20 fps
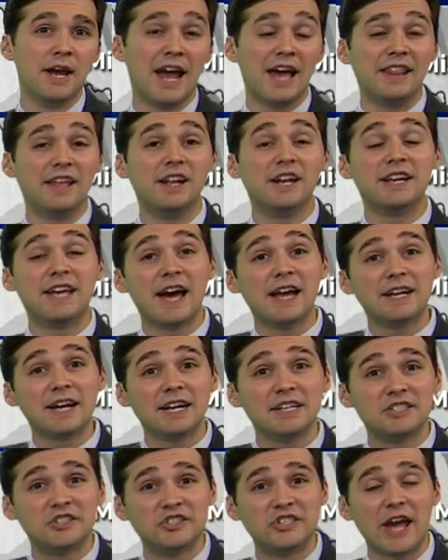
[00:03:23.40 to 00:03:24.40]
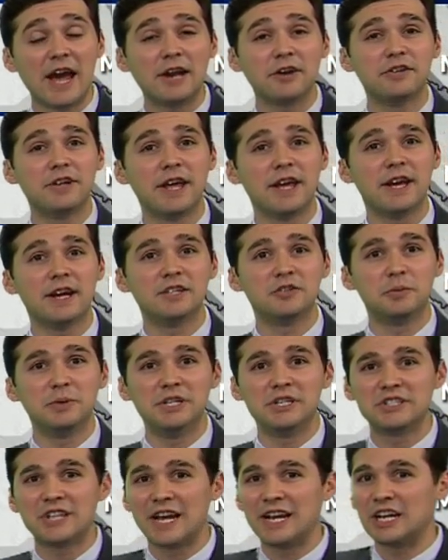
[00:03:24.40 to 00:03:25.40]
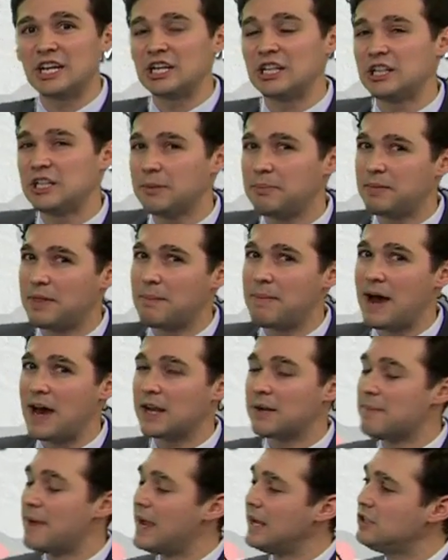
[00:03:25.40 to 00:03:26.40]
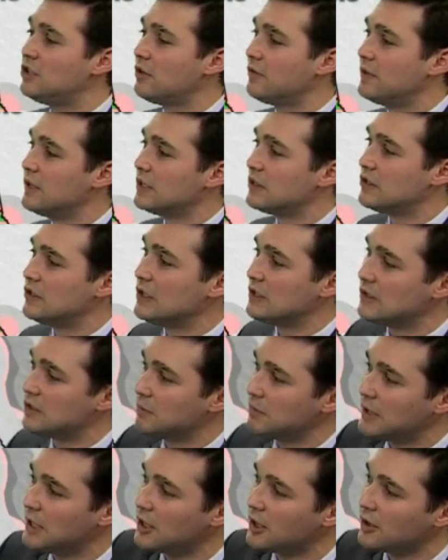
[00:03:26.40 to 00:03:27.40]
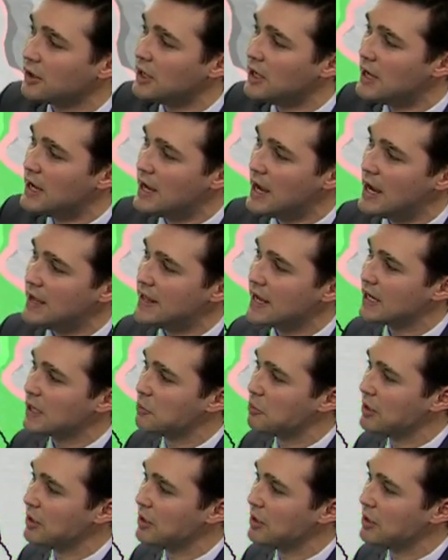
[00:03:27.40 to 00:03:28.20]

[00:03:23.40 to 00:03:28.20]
And then again on Saturday, as we just kind of clip the bottom edge of this system here, and that could